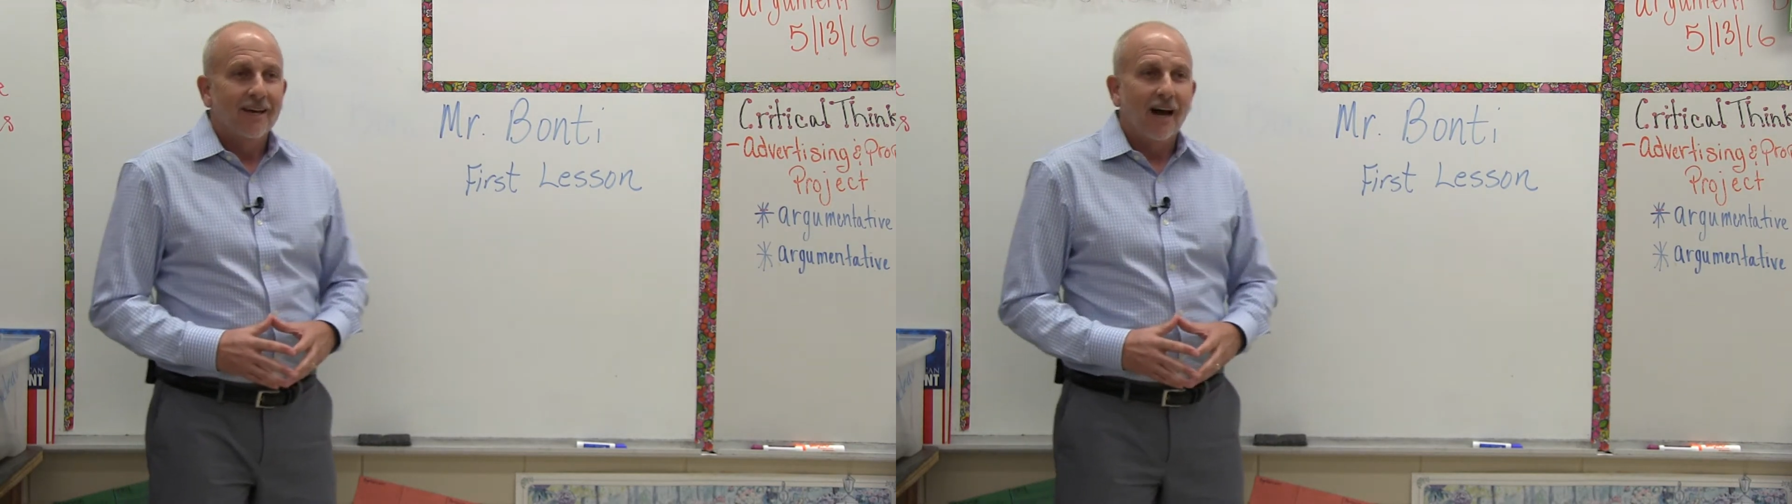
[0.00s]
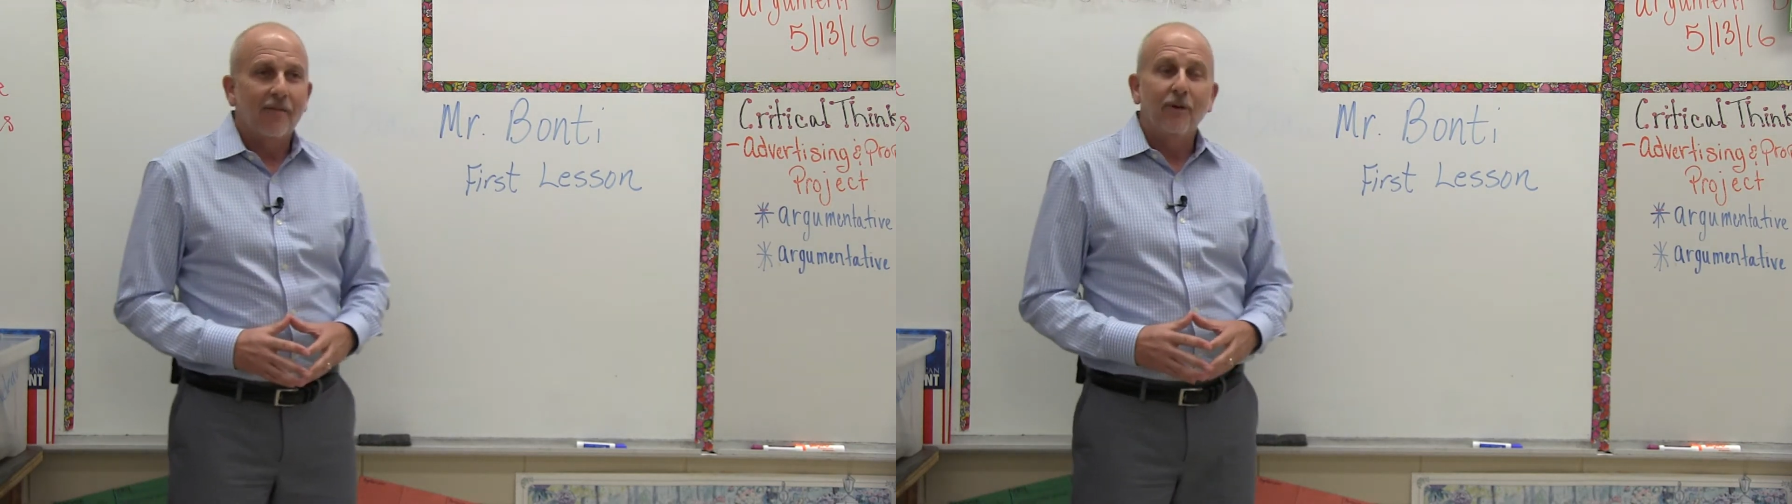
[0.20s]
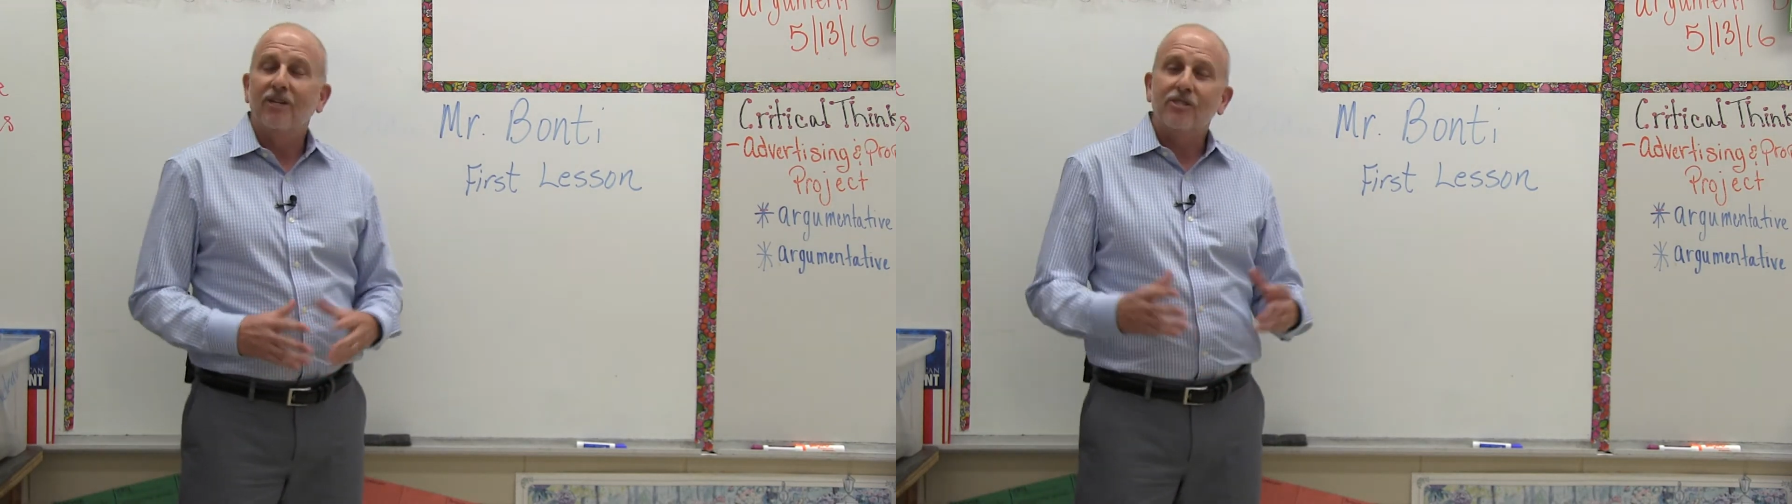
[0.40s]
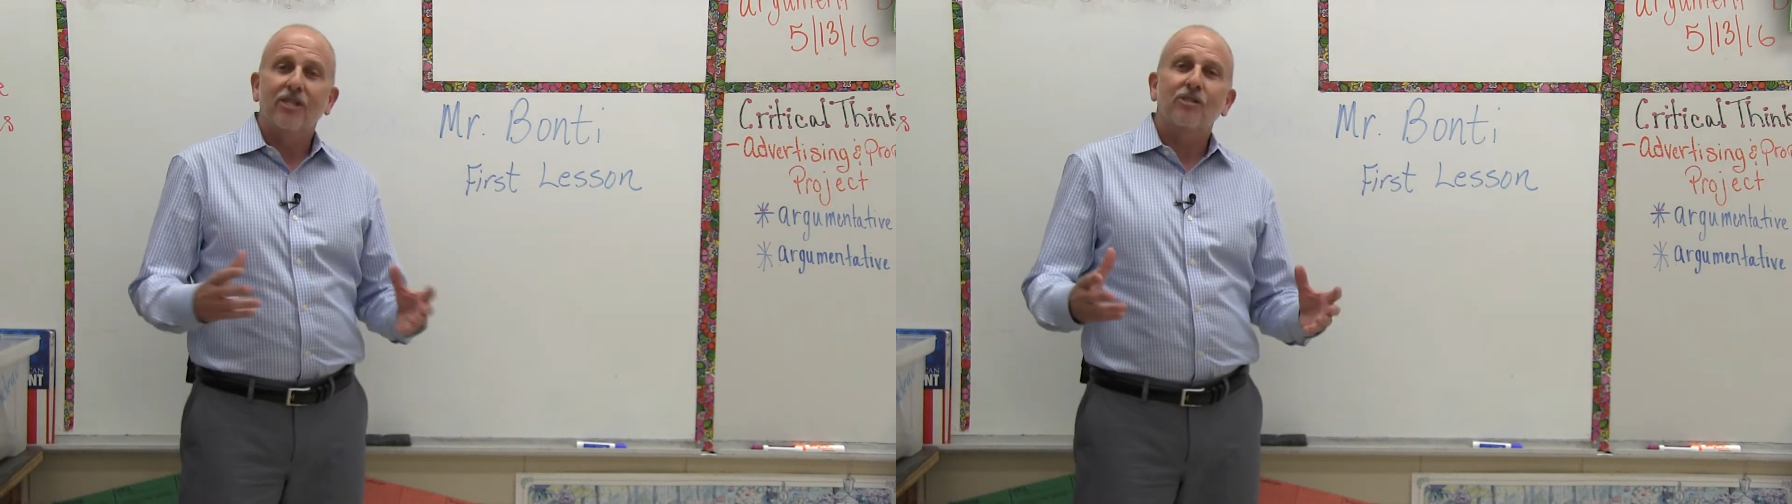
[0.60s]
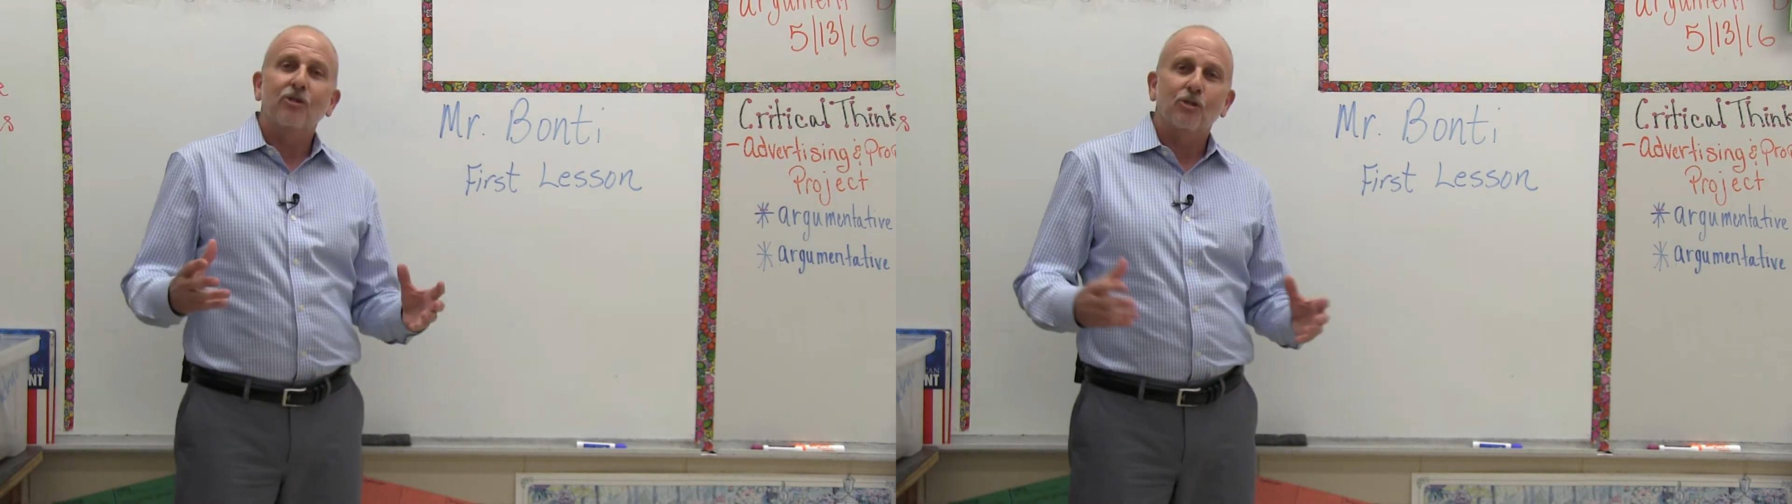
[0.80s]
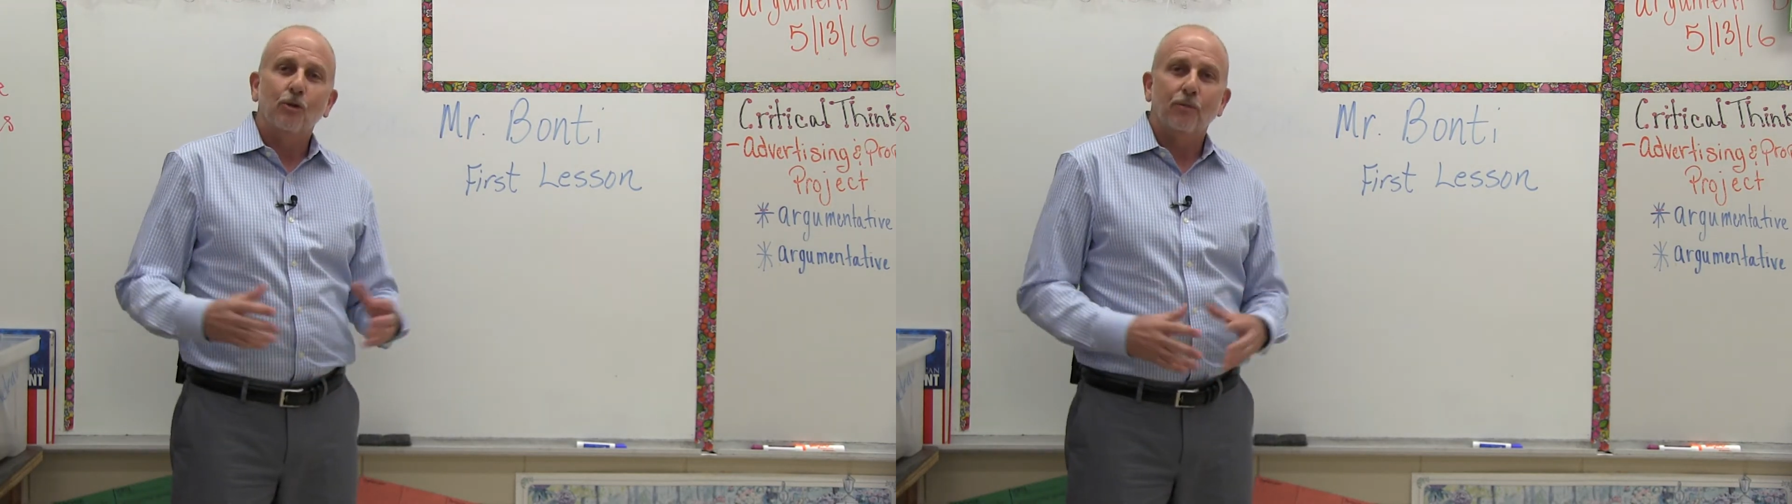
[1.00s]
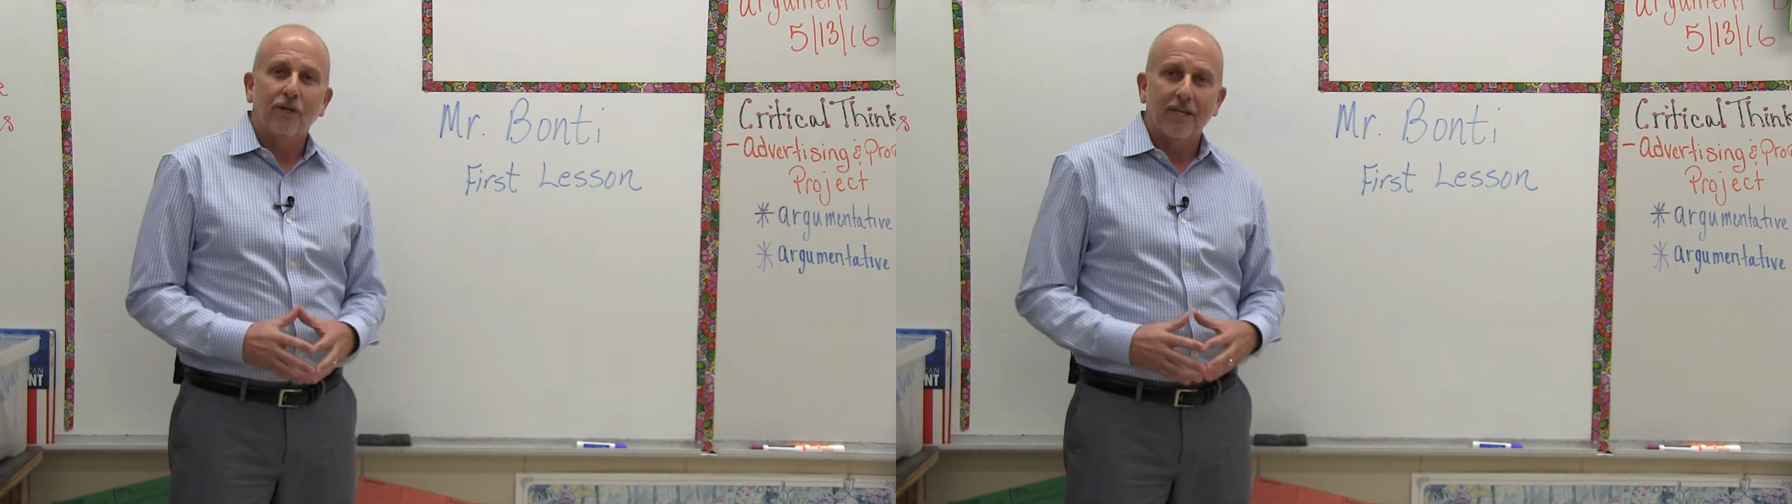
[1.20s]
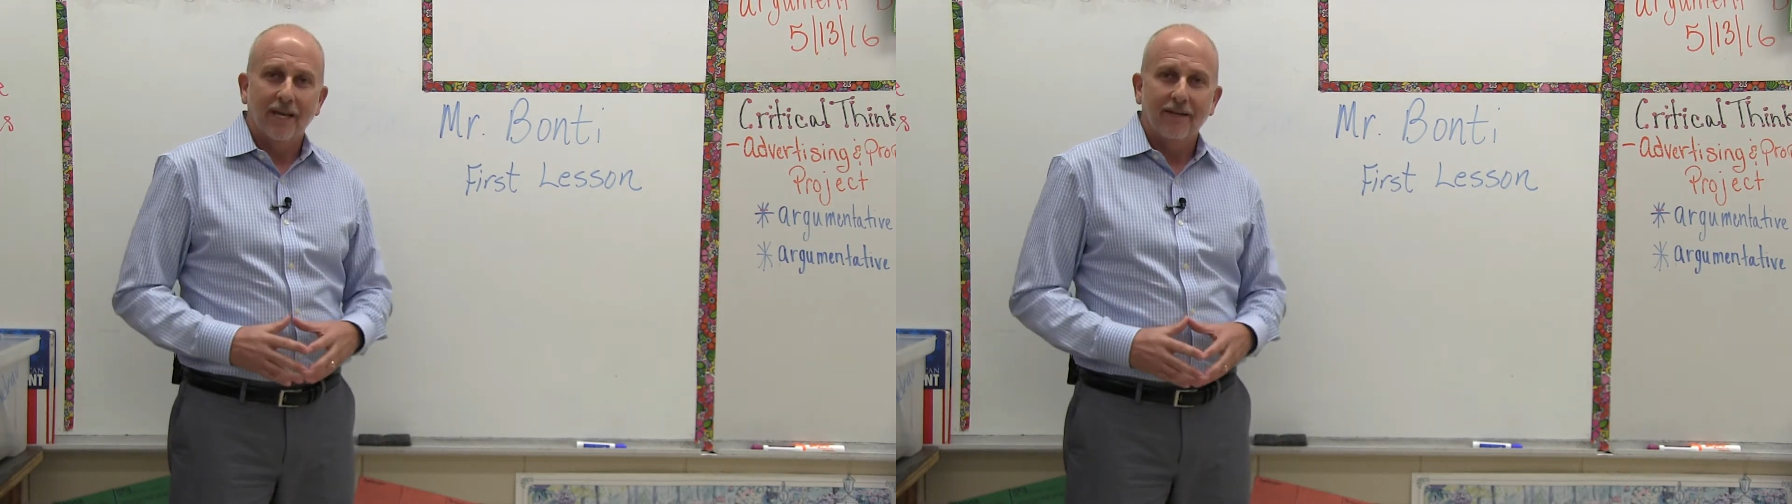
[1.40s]
I've been assistant
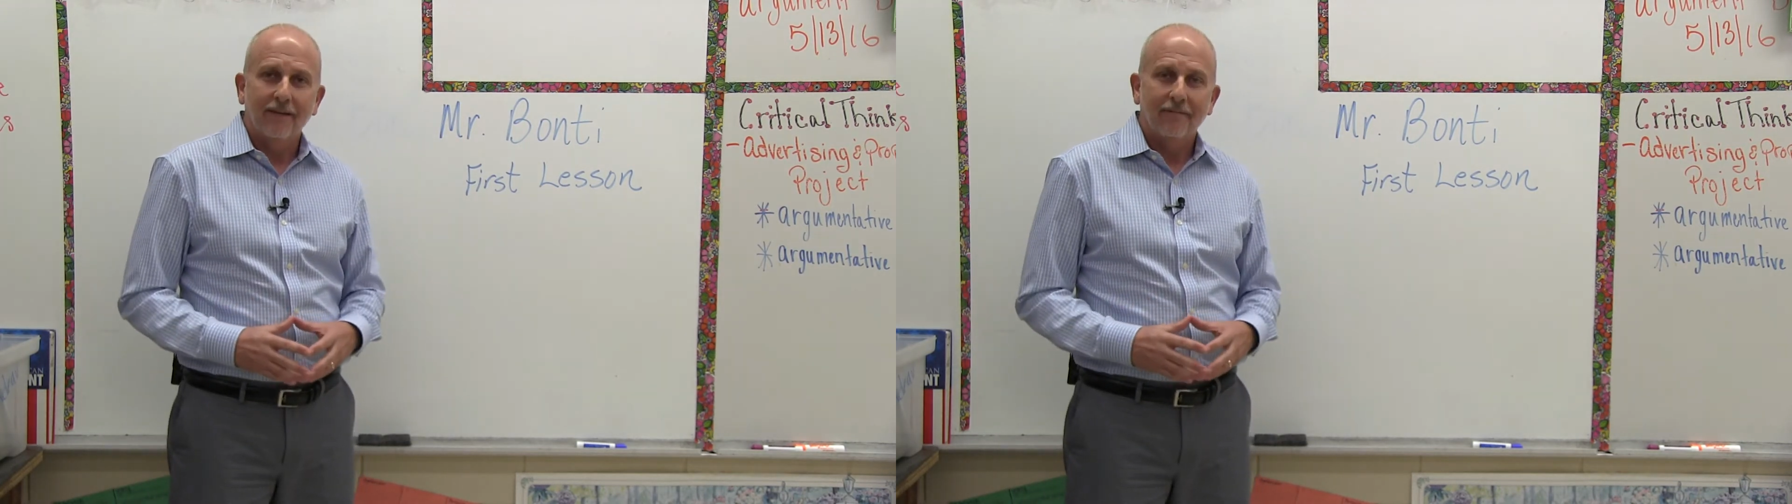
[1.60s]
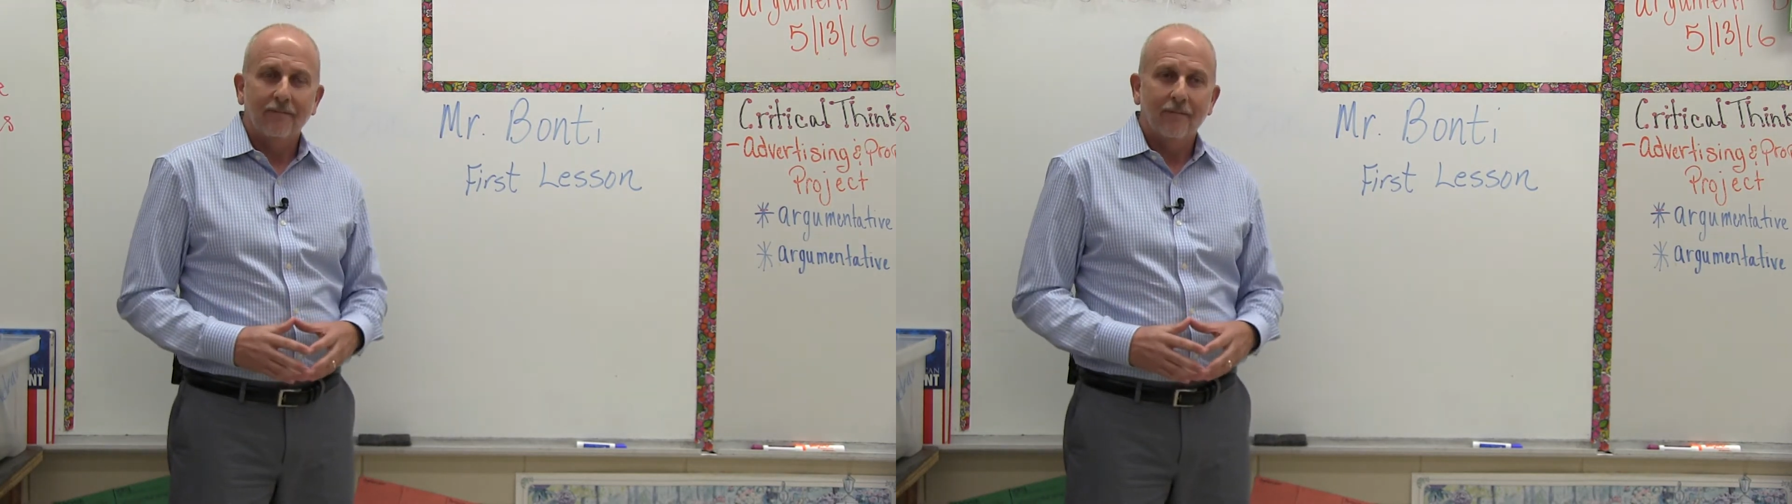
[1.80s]
superintendent.